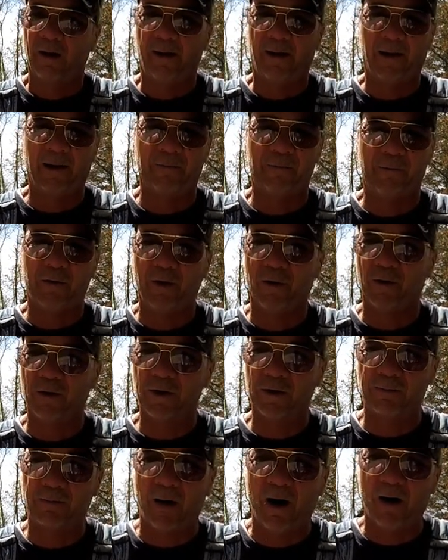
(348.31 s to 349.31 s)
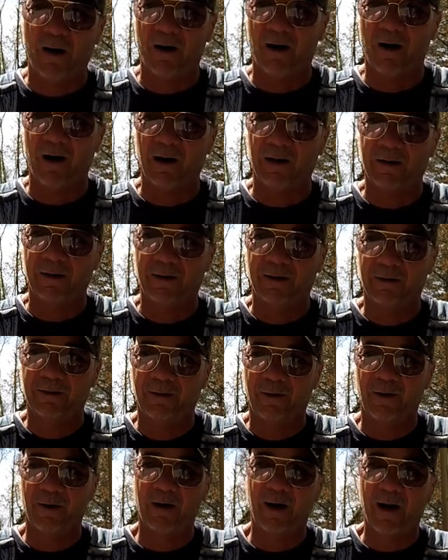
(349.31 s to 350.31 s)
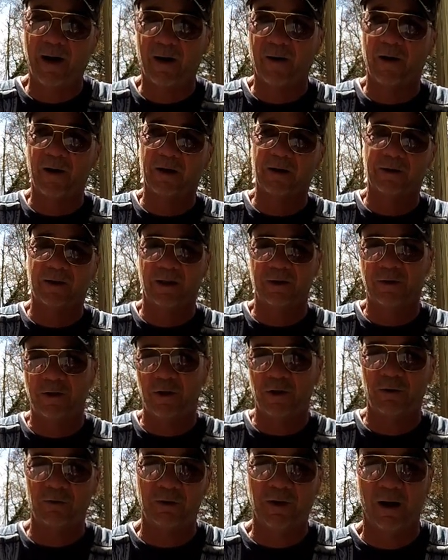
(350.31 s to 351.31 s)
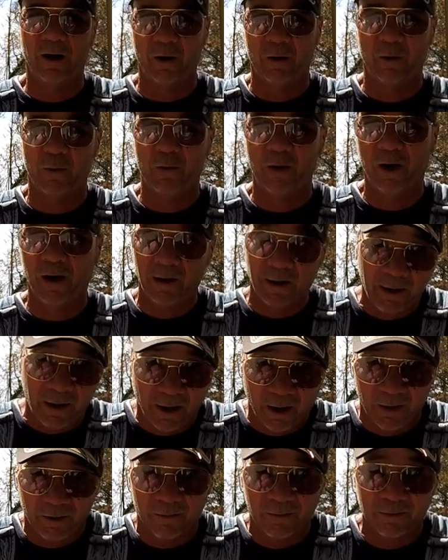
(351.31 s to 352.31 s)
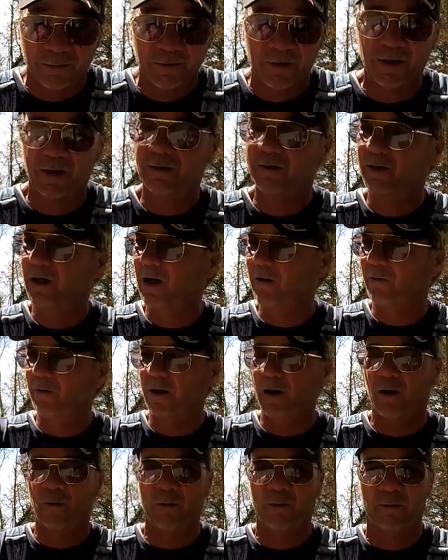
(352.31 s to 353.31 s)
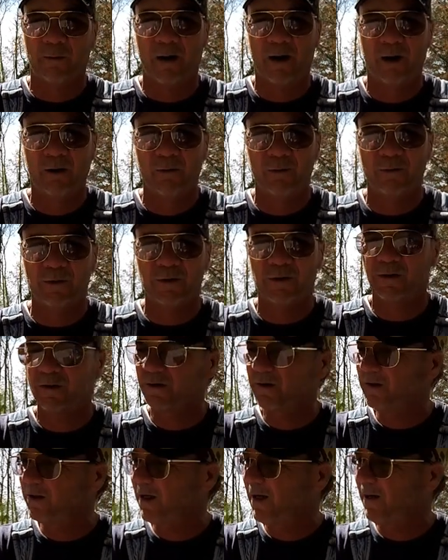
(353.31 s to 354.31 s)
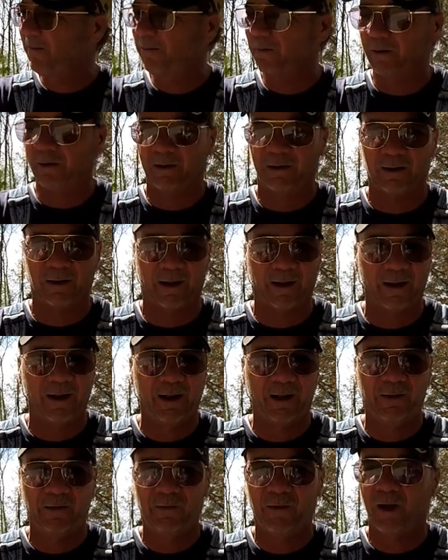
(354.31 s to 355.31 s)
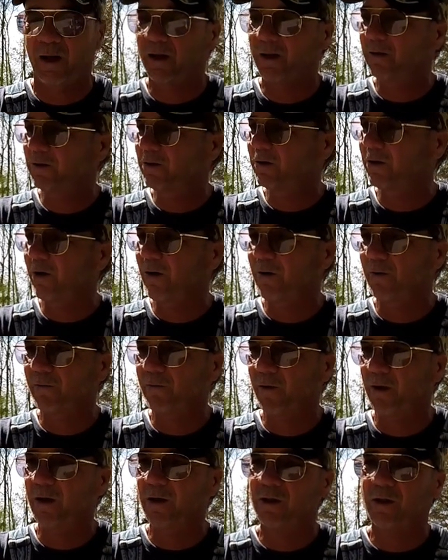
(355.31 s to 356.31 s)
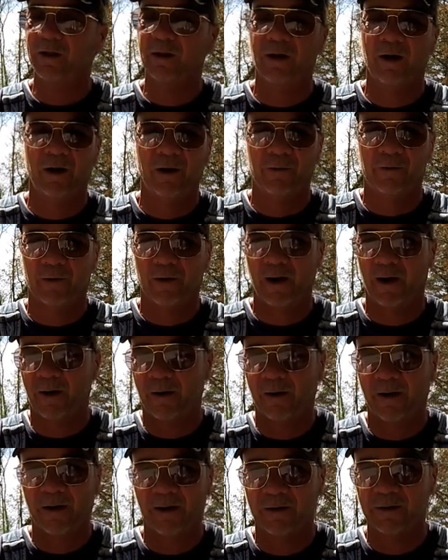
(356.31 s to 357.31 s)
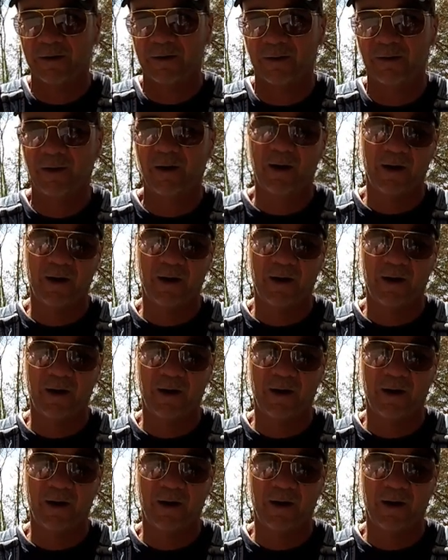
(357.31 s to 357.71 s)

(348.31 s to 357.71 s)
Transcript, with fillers: If your spot or areas that you know, honey holes, is covered up with boats, simply leave and start fishing other areas.